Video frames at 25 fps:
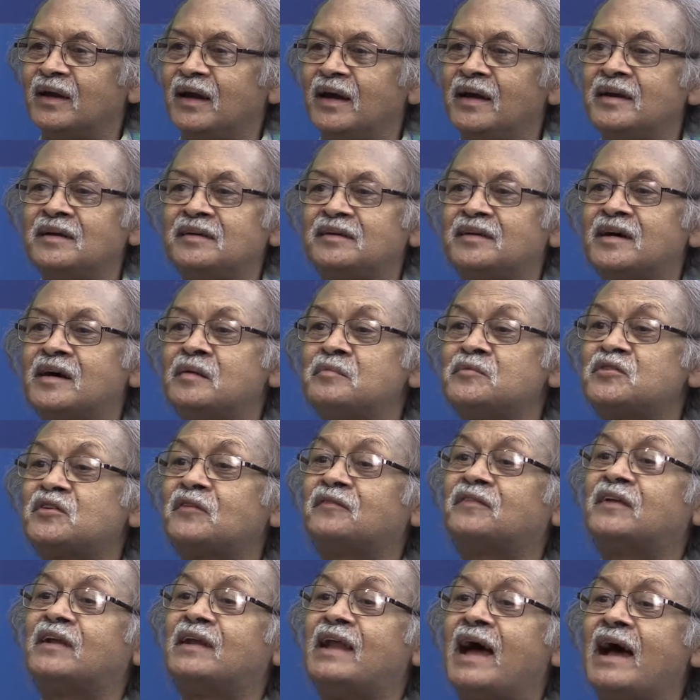in terms
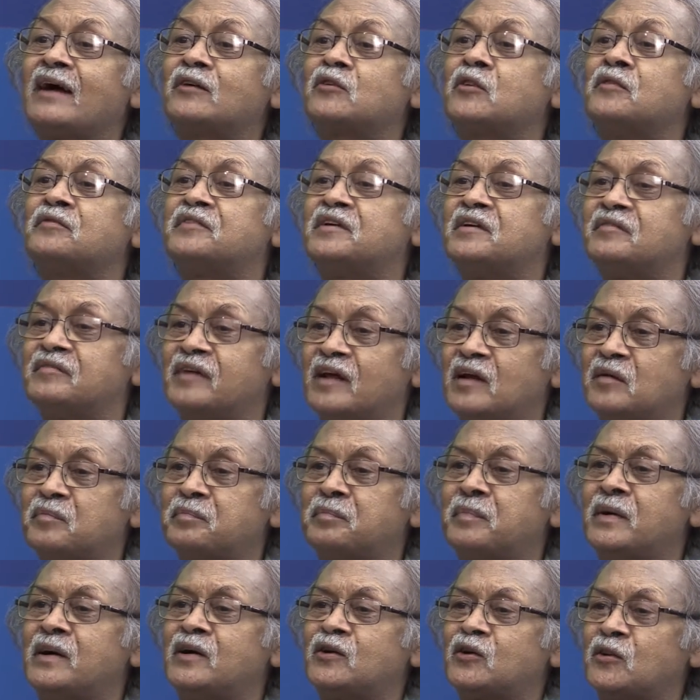of the lack of
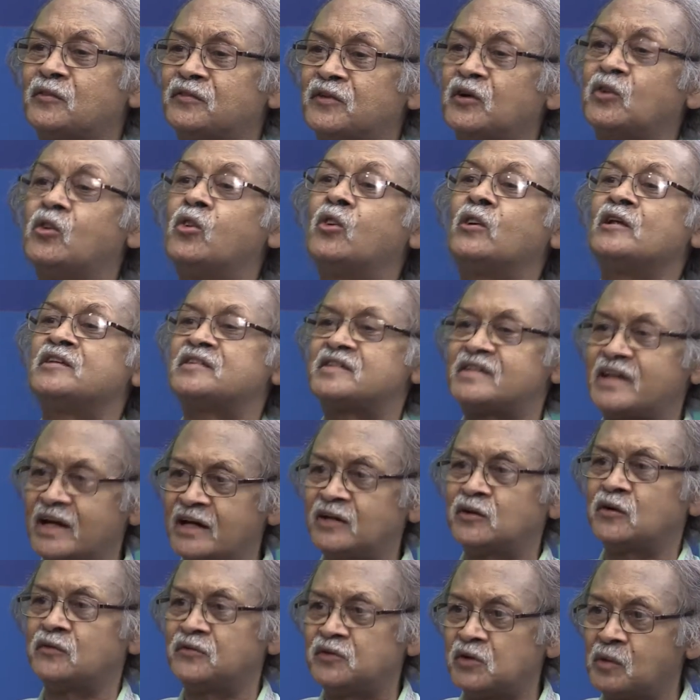development of the whole
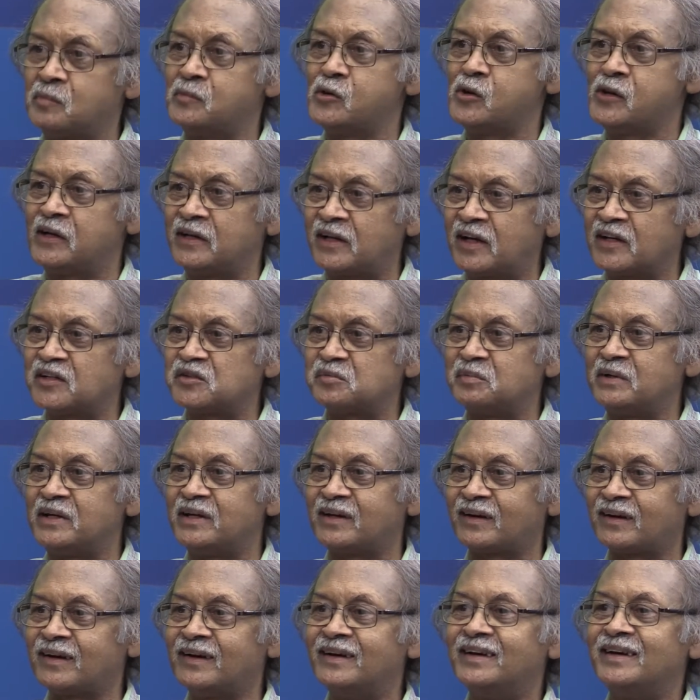state of Jammu and
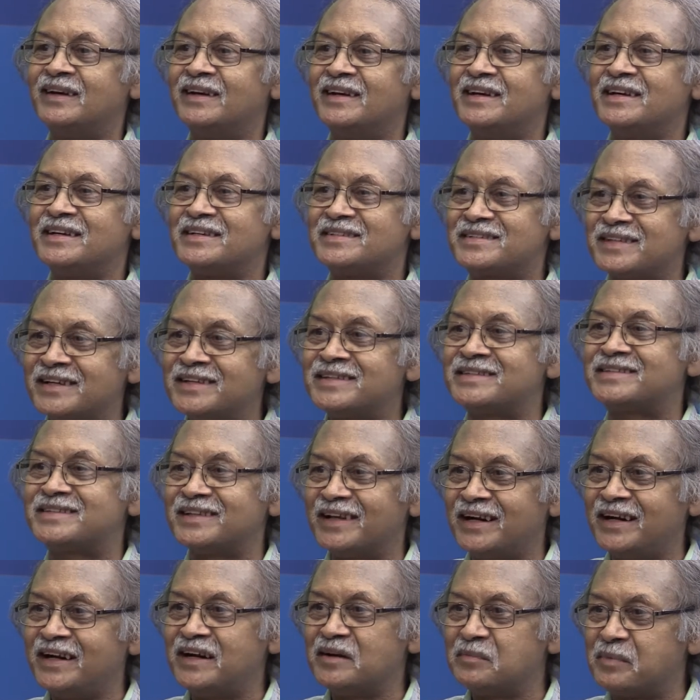Kashmir mm.
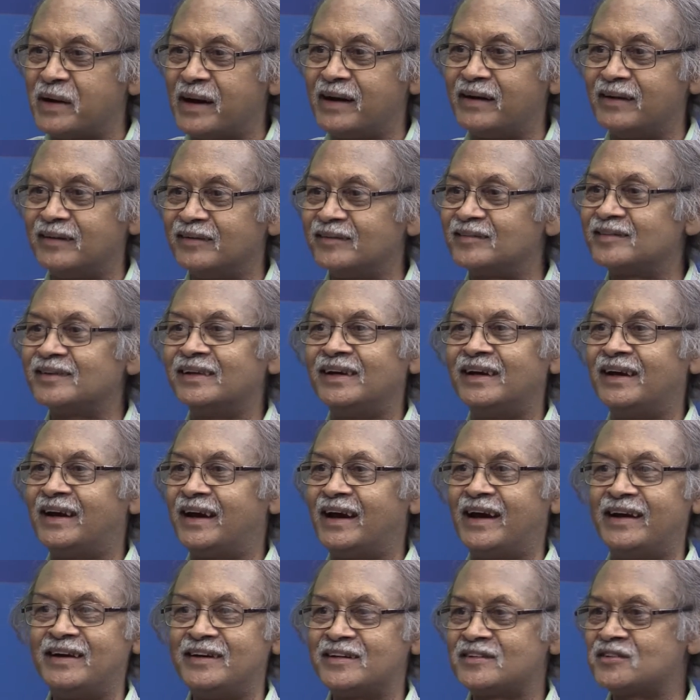since independence.
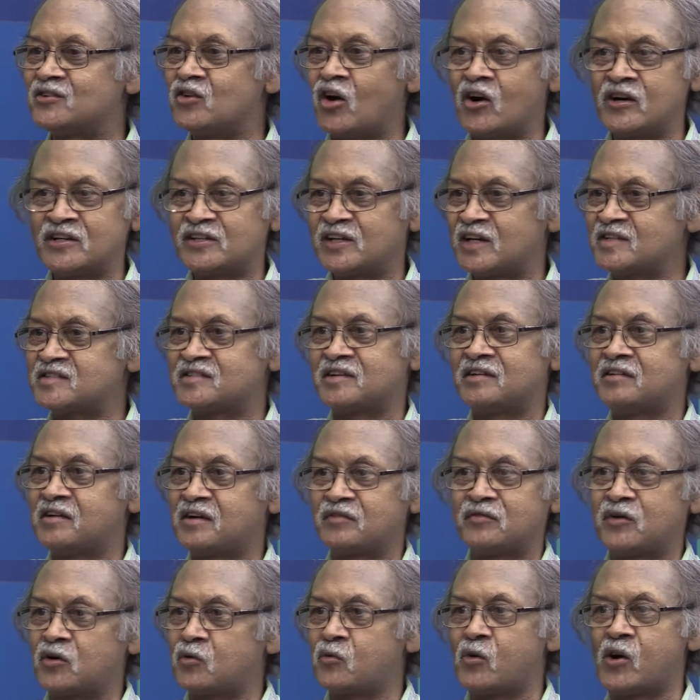And it's not just in
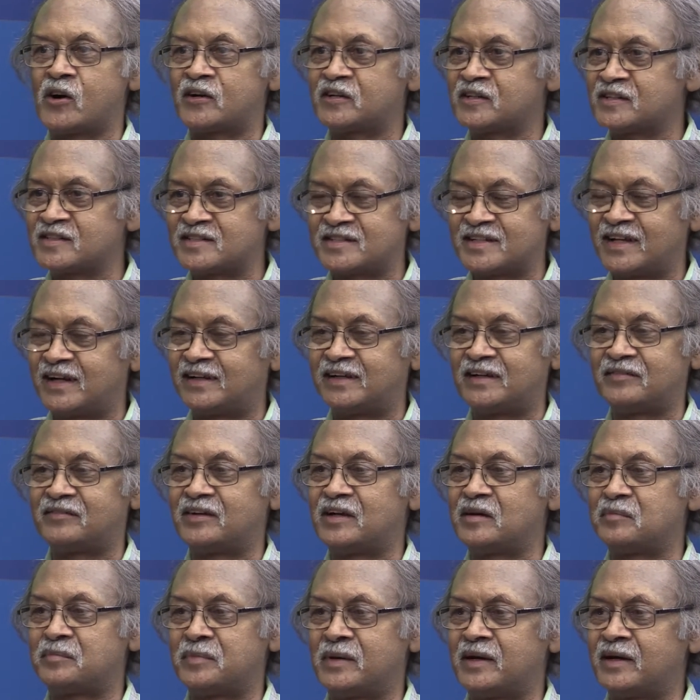river waters that
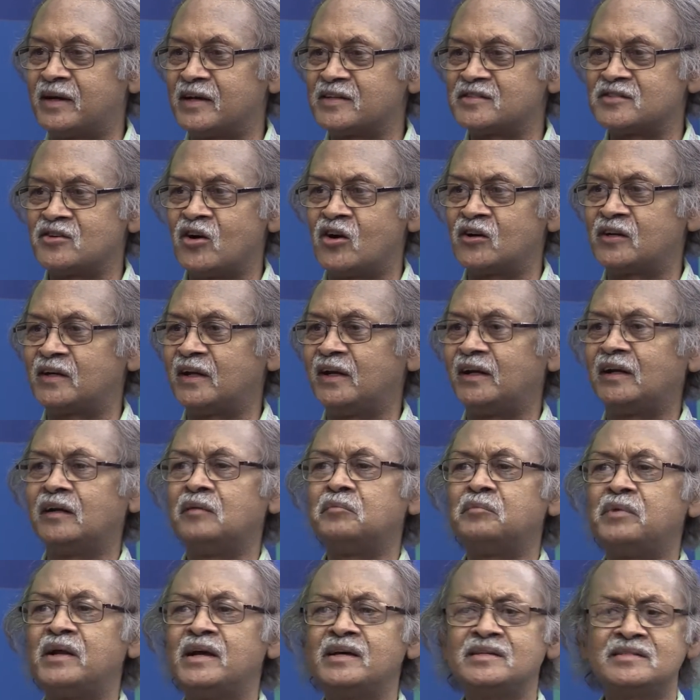development has not
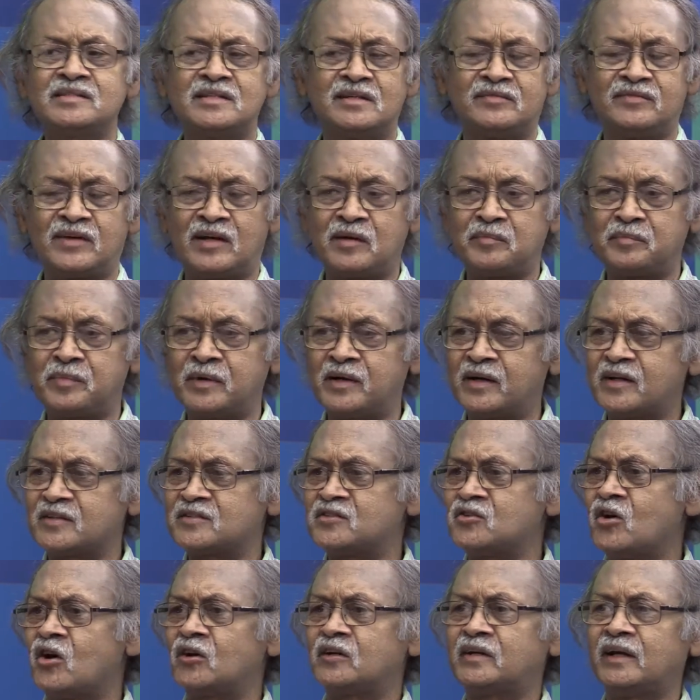taken place. Development
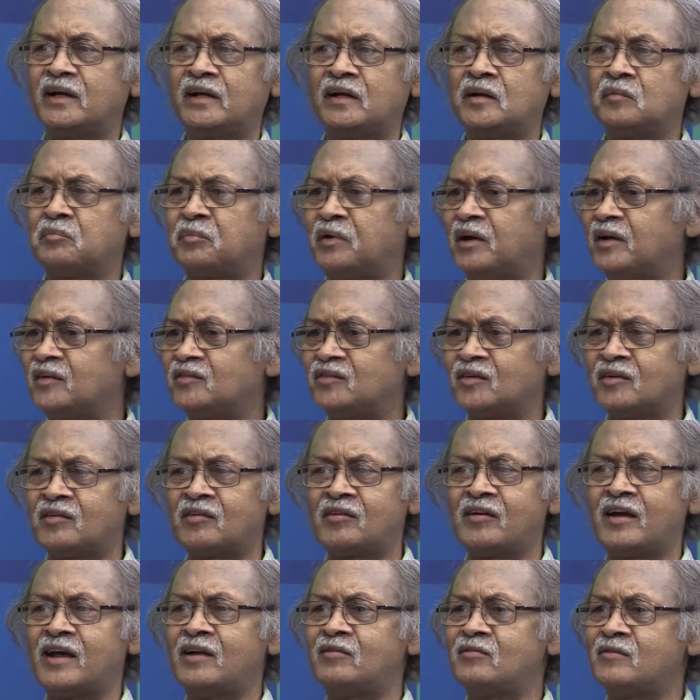has not taken place
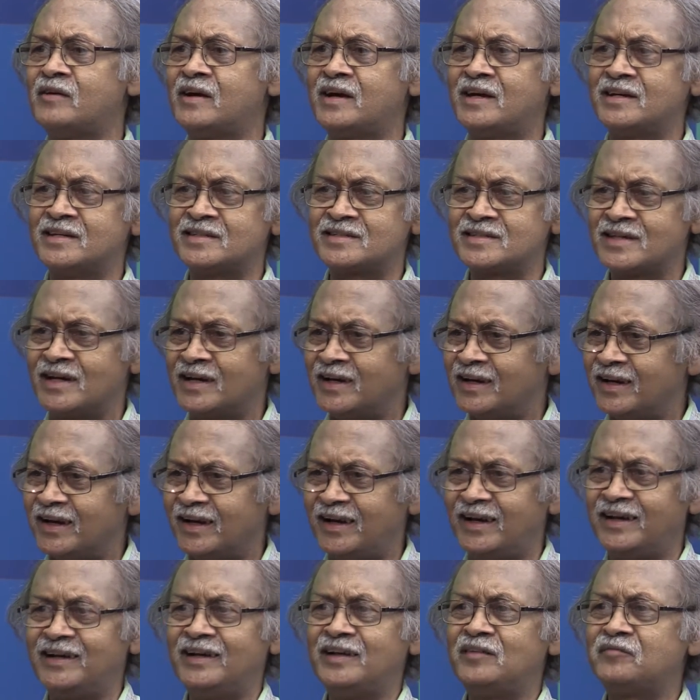in railways,
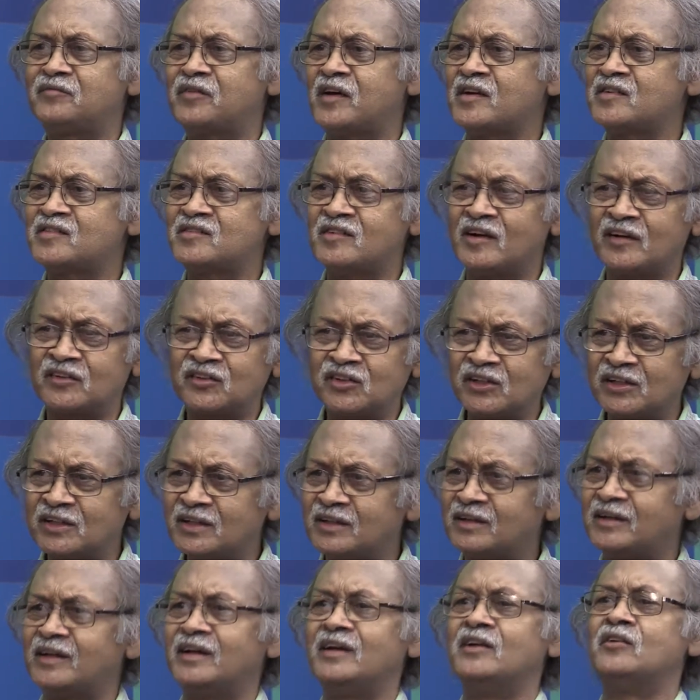in
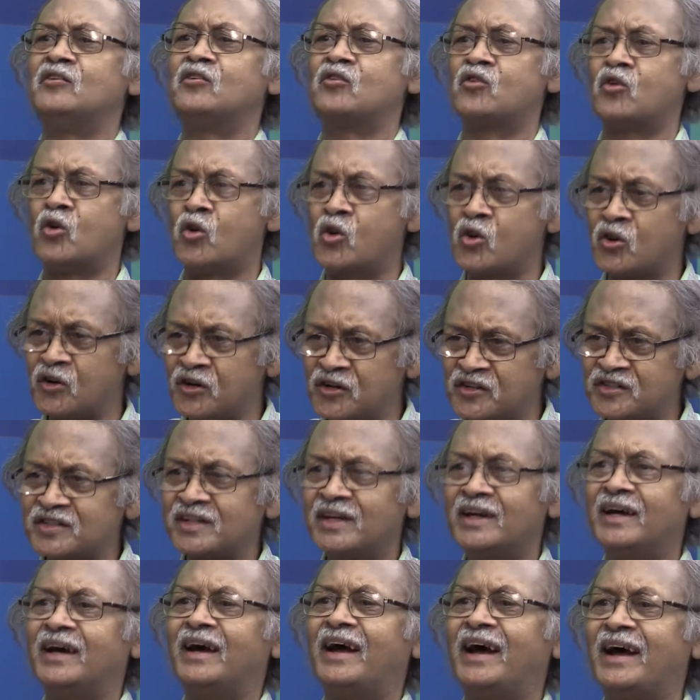infrastructure, in
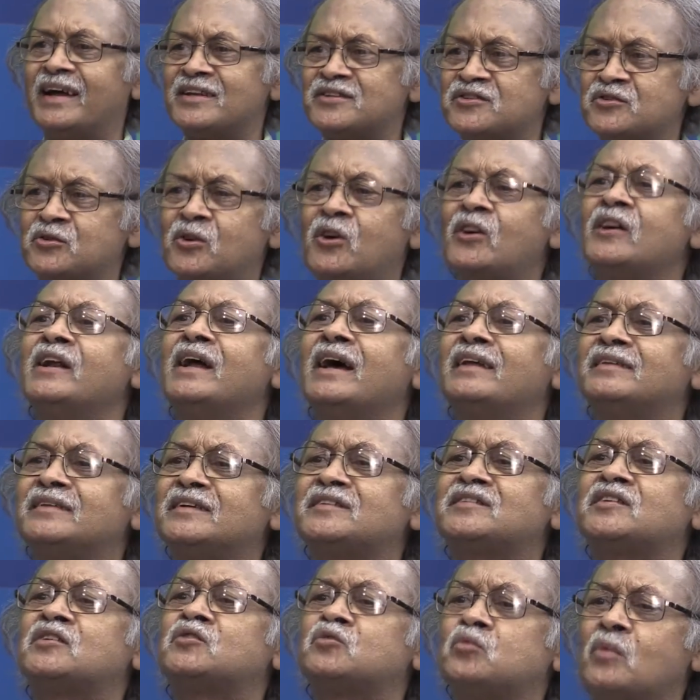roads and so on. And
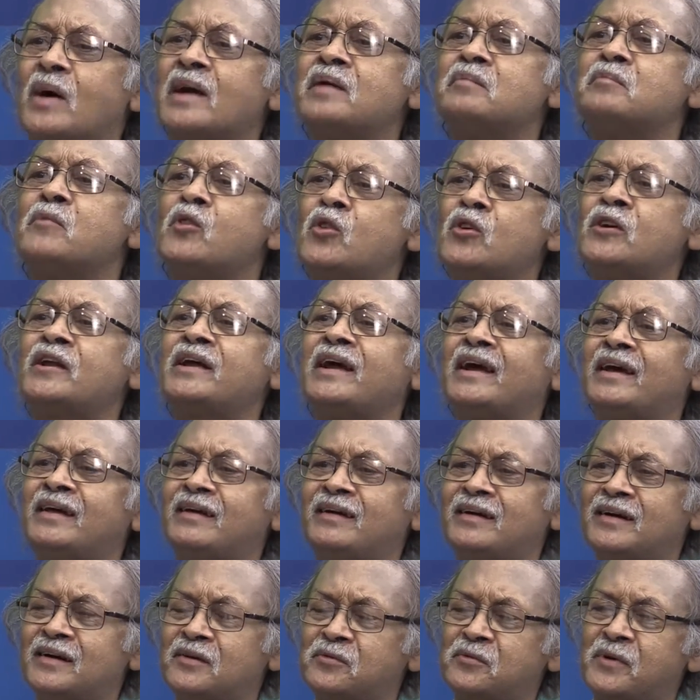this is one more
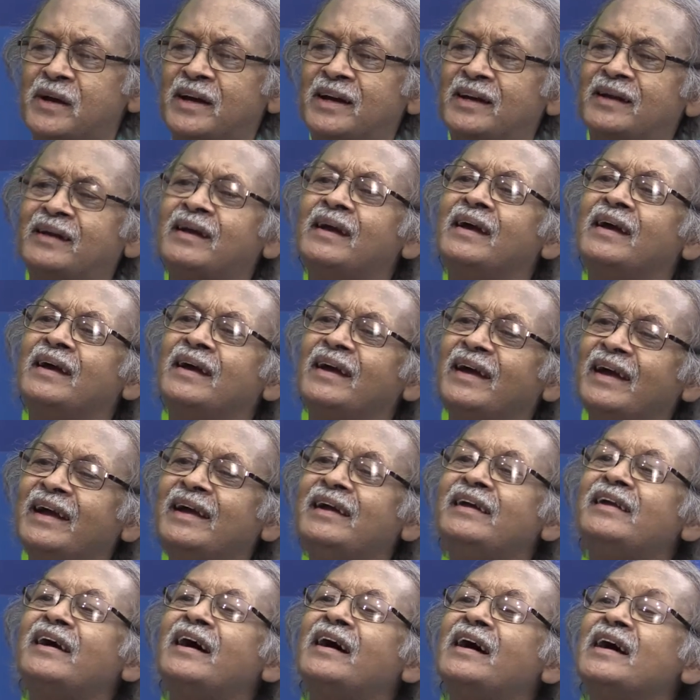area where
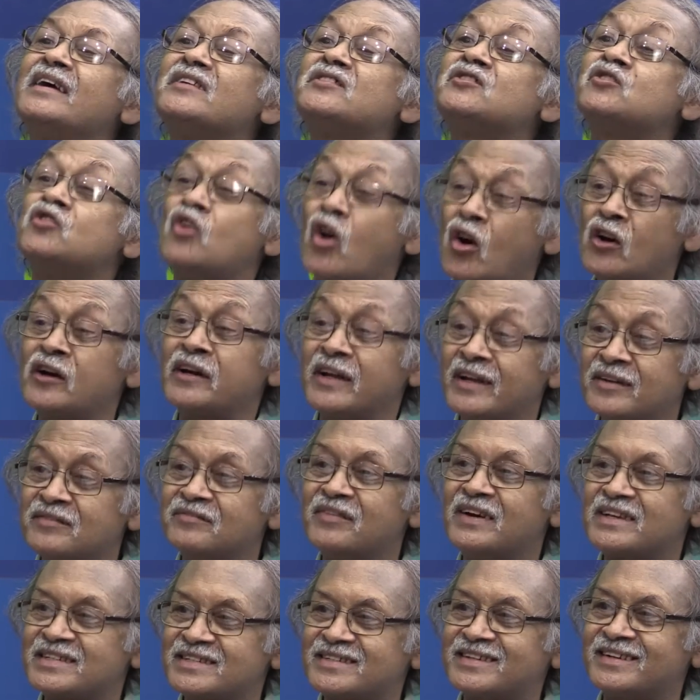India has not
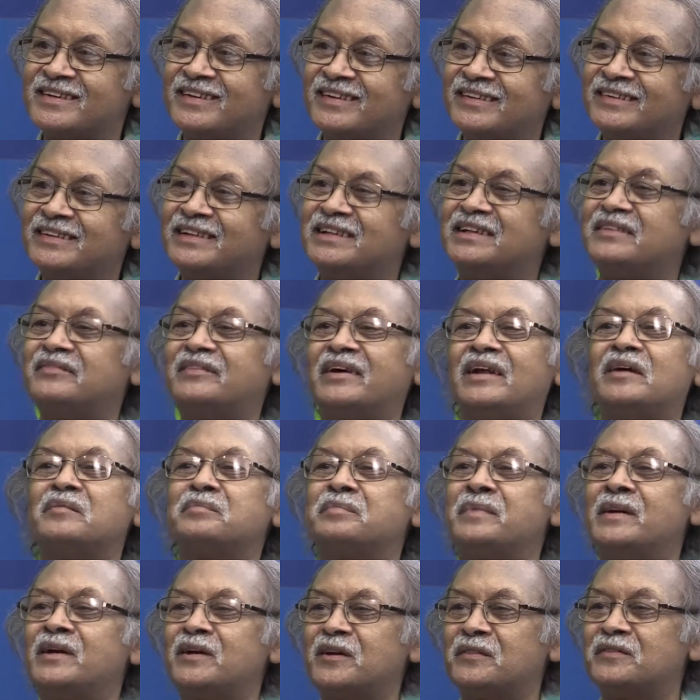invested in the
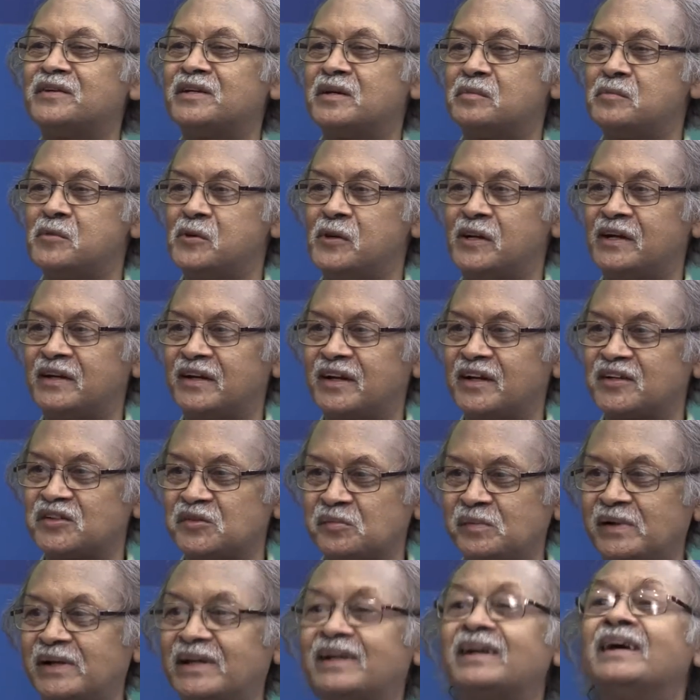development of Jammu and
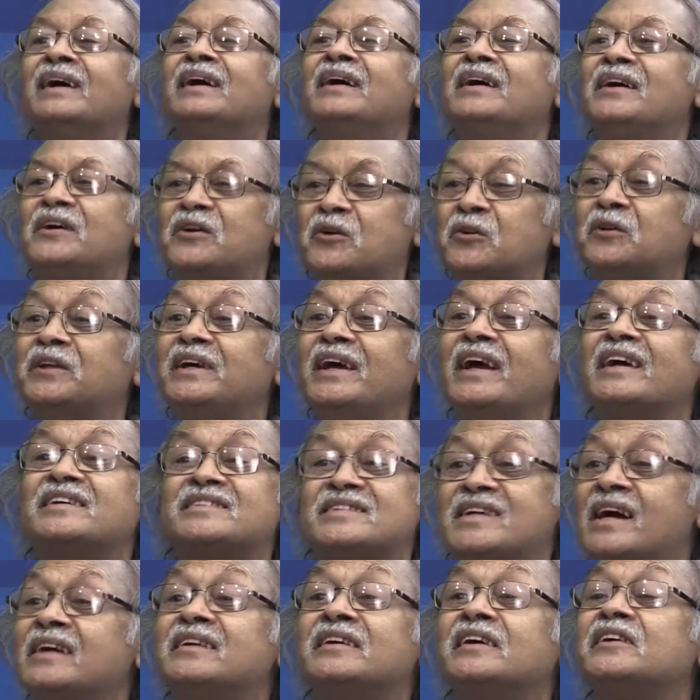Kashmir to the
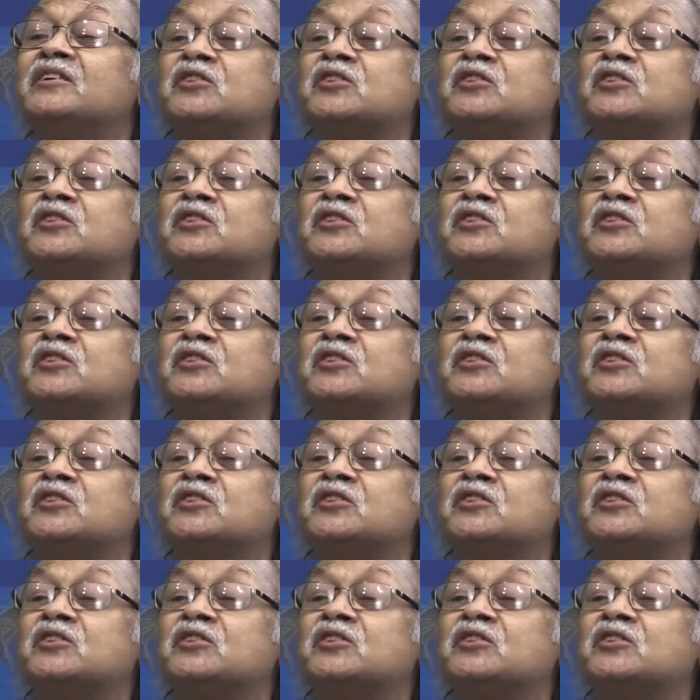extent